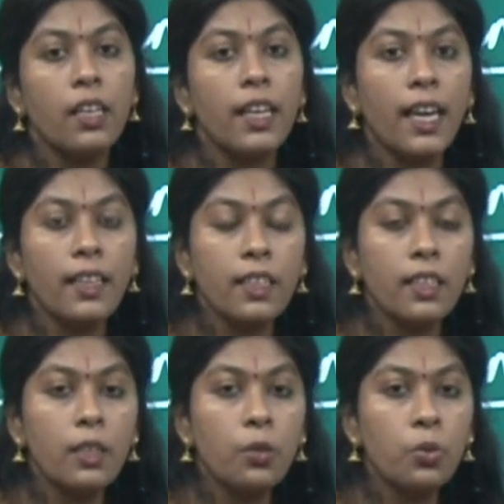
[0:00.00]
either
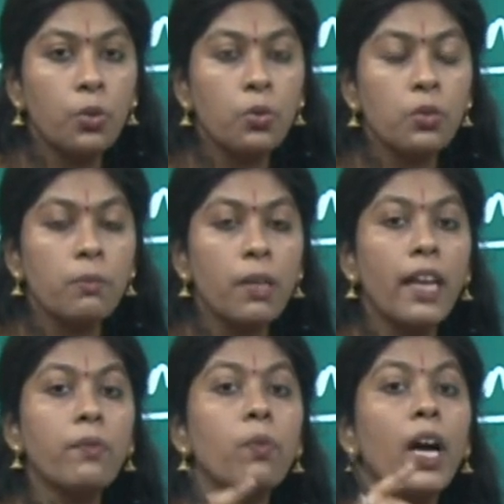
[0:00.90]
due to some
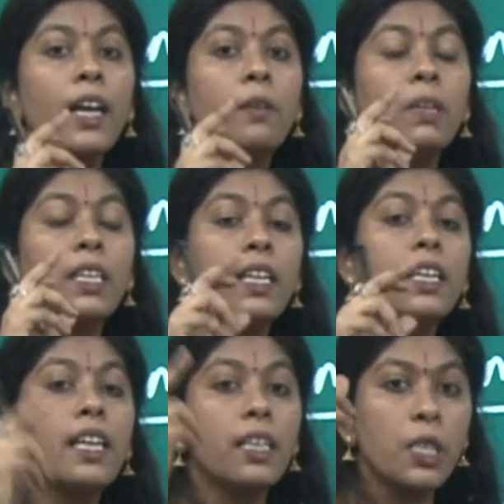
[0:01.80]

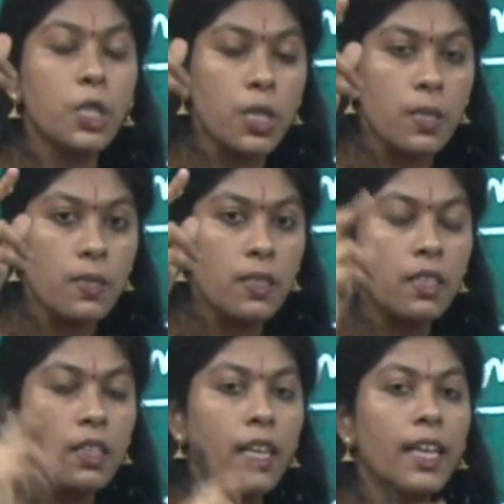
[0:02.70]
environmental conditions
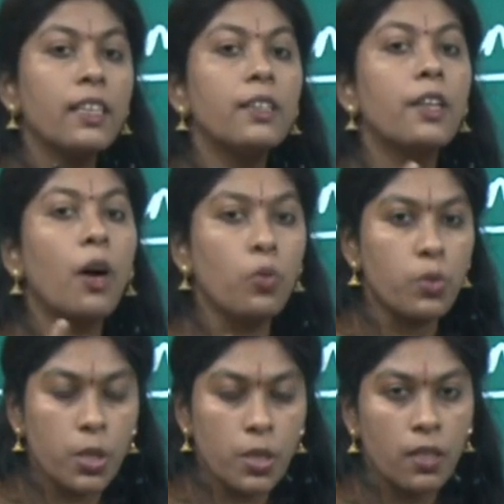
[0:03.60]
like
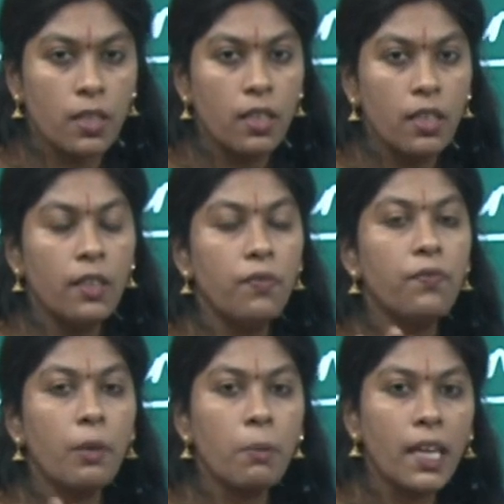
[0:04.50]
drought,
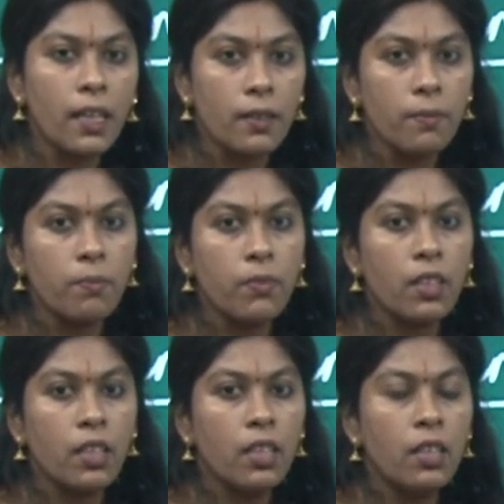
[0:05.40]
famine,
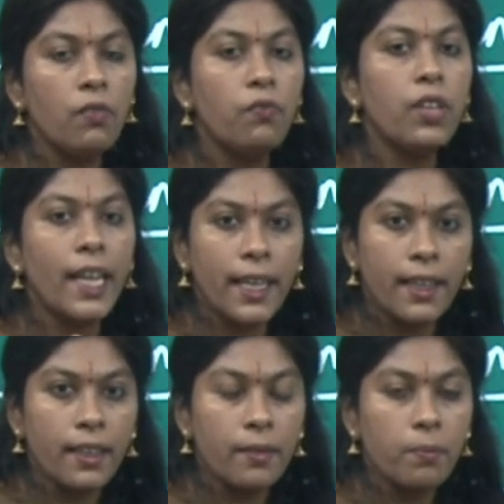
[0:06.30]

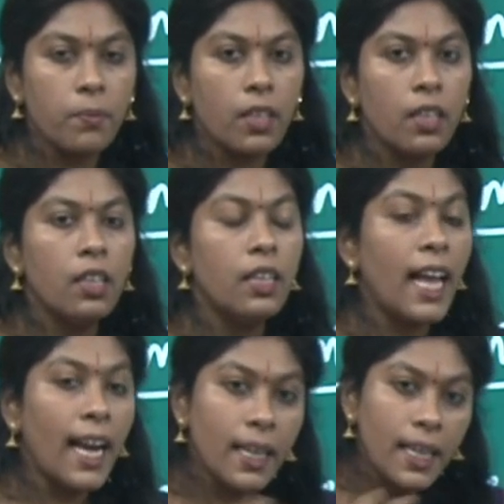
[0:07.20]
flood,
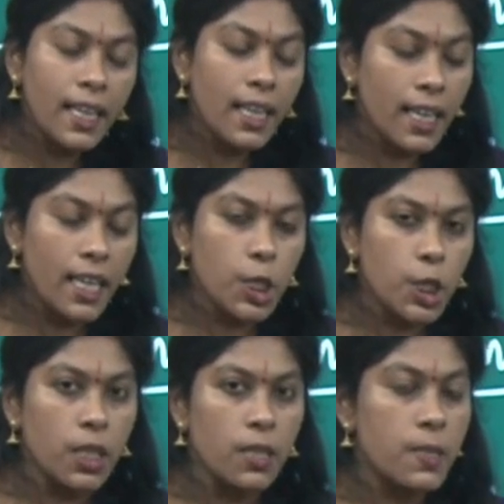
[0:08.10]
land
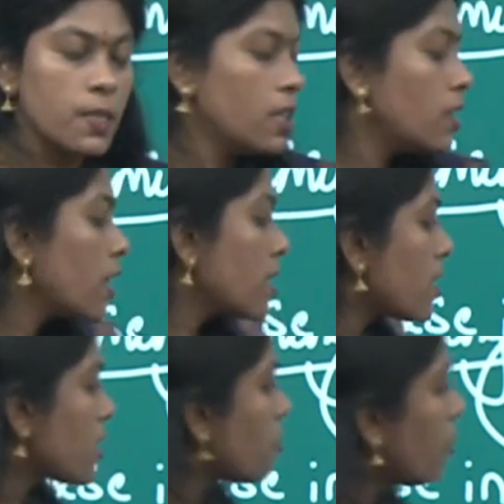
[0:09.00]
degradations. These are some